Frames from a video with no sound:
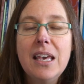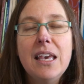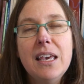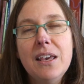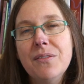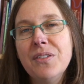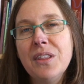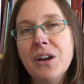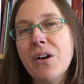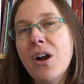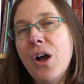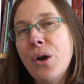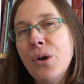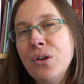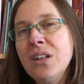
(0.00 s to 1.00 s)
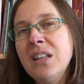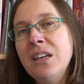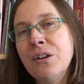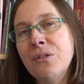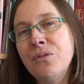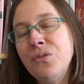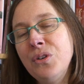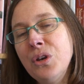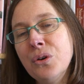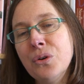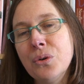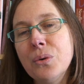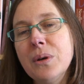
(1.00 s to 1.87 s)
If there are only a few,